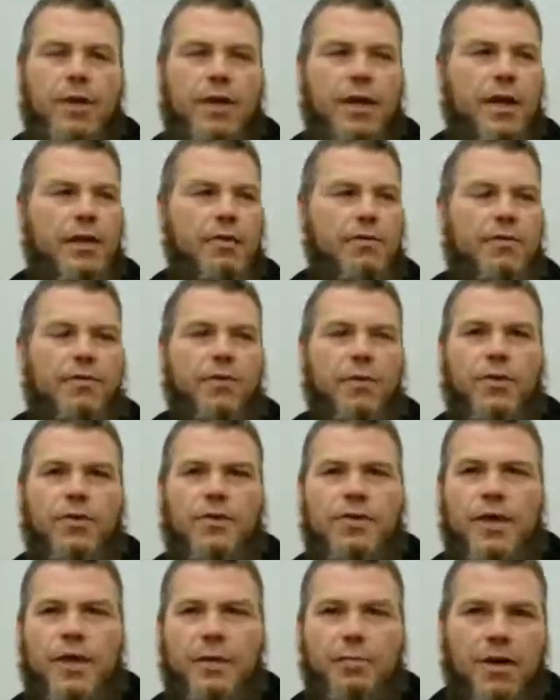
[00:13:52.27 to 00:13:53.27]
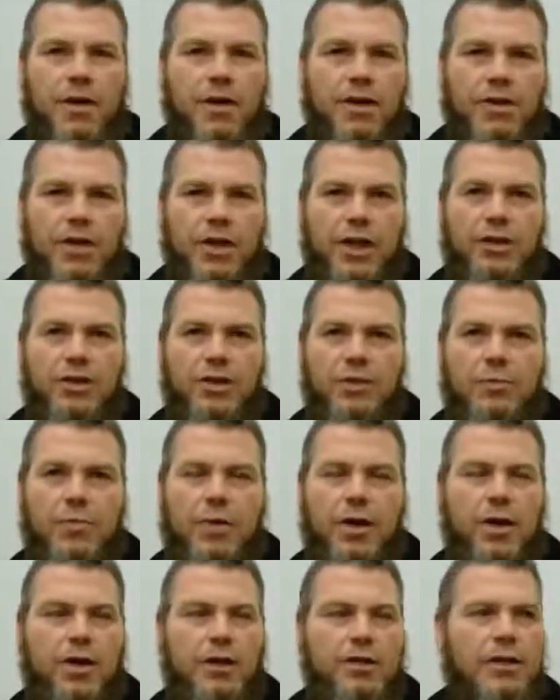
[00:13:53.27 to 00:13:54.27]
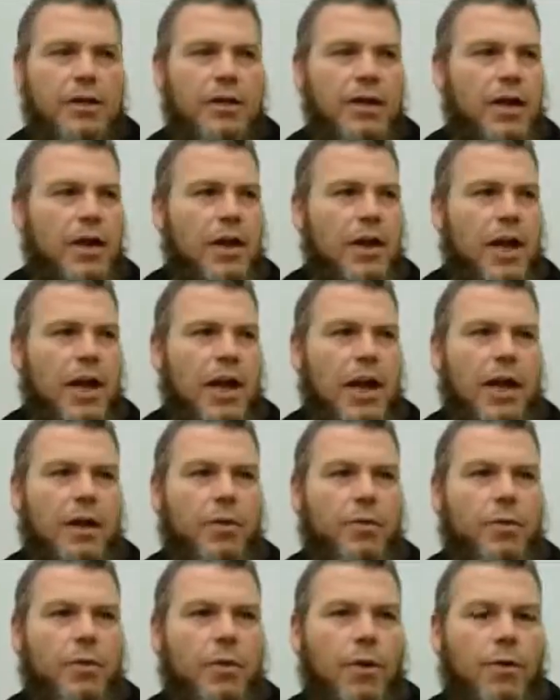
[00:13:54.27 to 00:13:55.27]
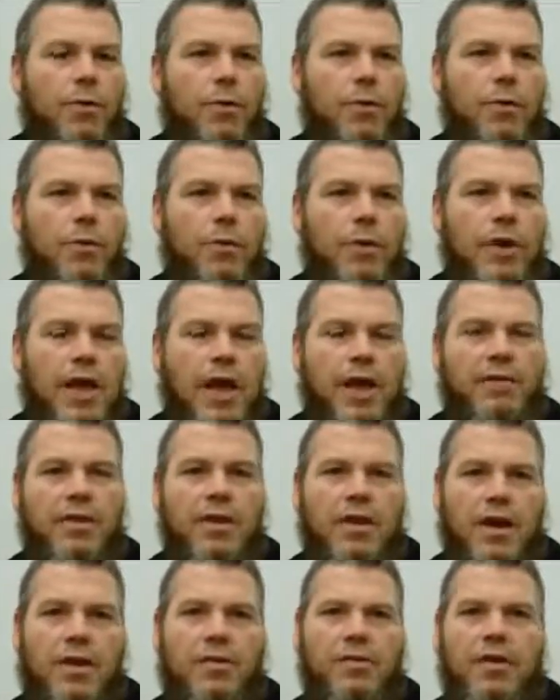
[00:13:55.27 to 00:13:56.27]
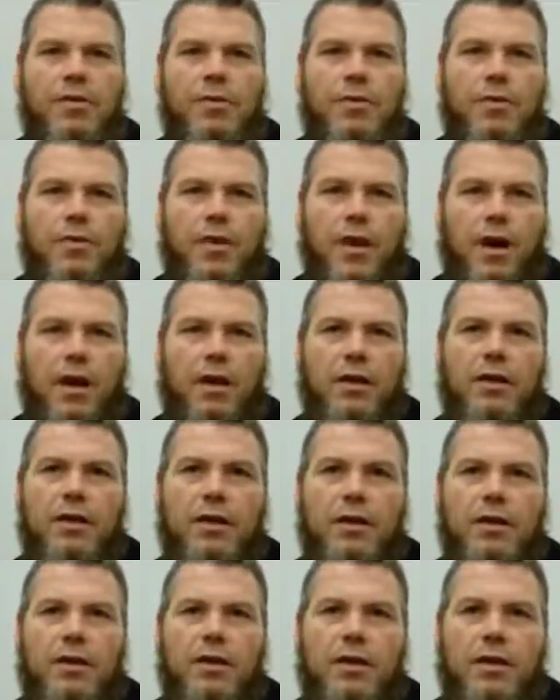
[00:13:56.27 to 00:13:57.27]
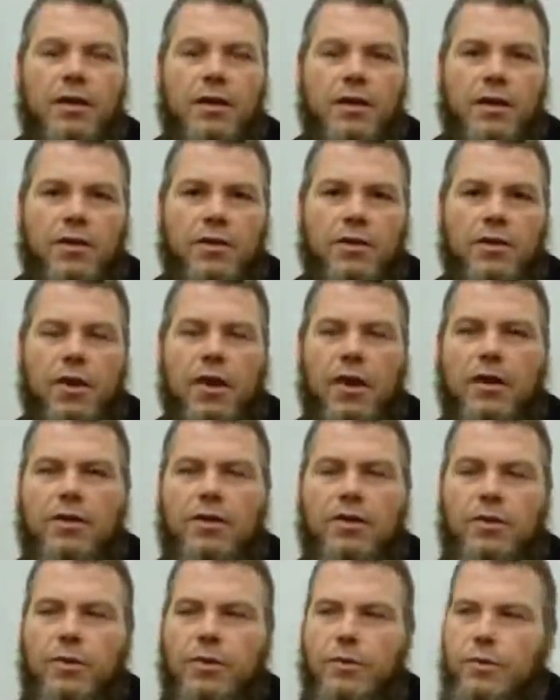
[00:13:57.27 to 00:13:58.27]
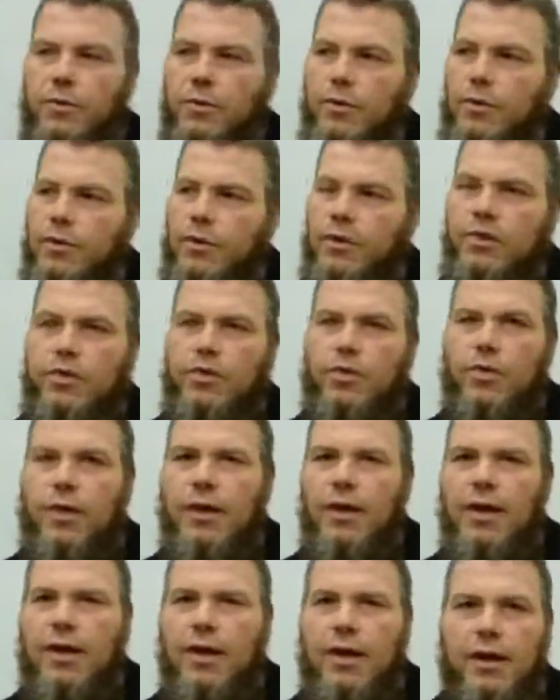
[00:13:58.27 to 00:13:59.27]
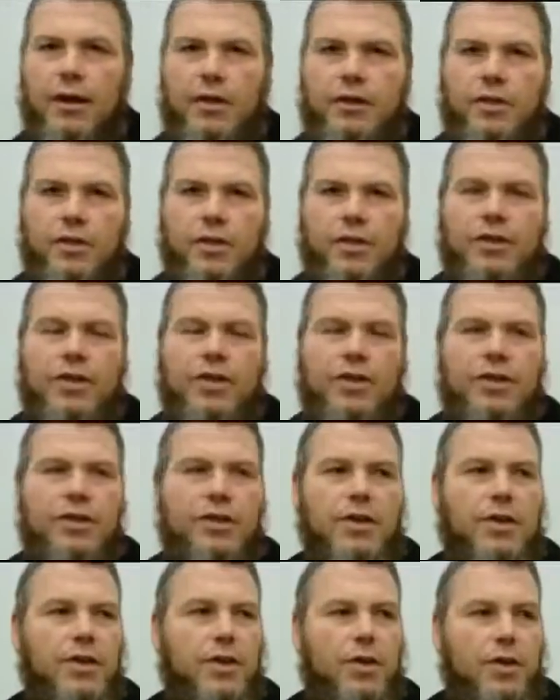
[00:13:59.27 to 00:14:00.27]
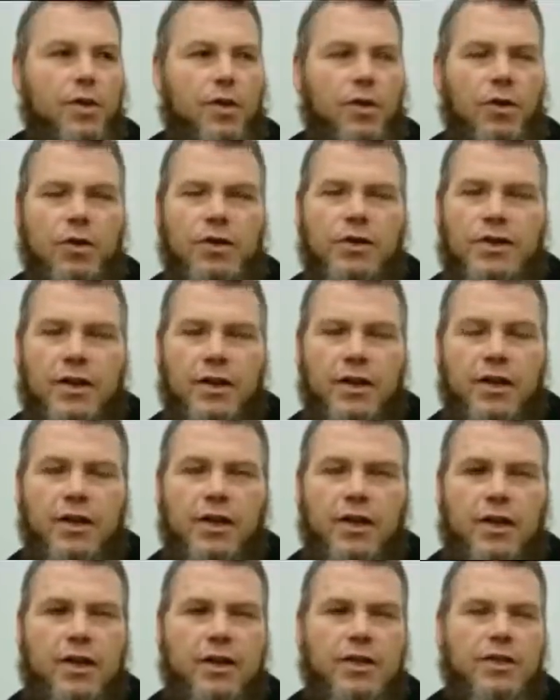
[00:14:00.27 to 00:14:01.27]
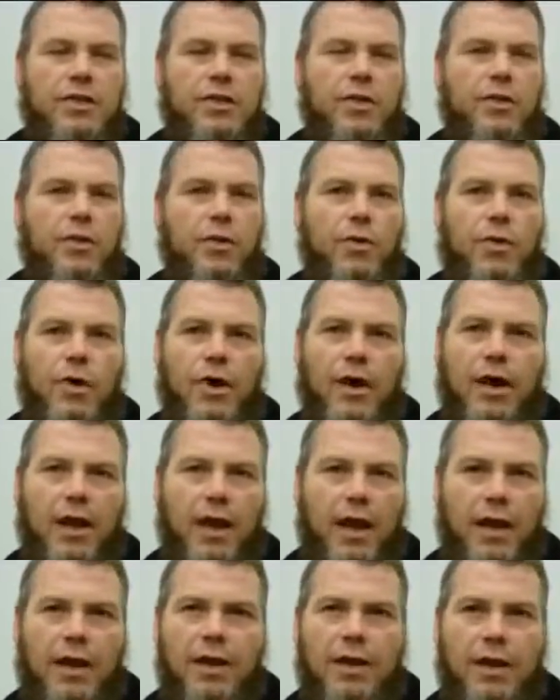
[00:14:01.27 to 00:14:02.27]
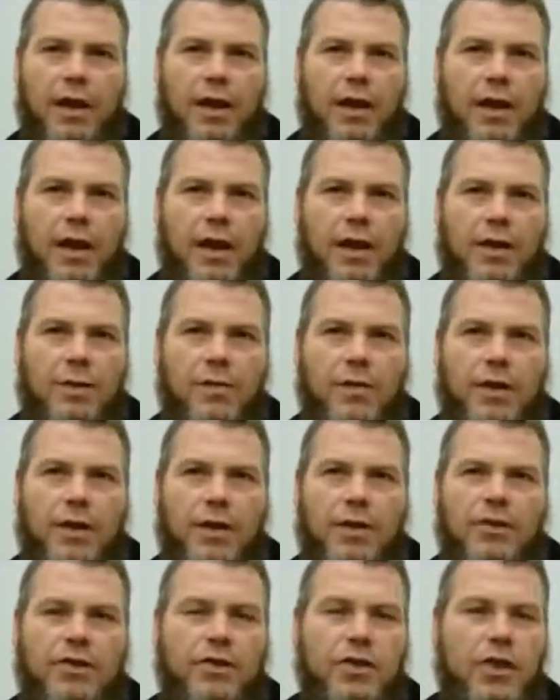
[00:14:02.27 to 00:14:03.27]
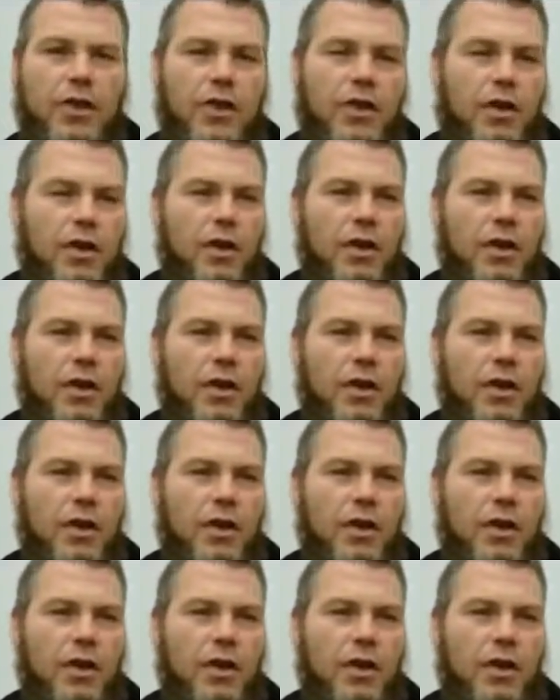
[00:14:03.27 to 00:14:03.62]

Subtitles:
We can't force anybody to change their minds. And we have a covenant with Allah not to destroy any churches or synagogues or anyone else.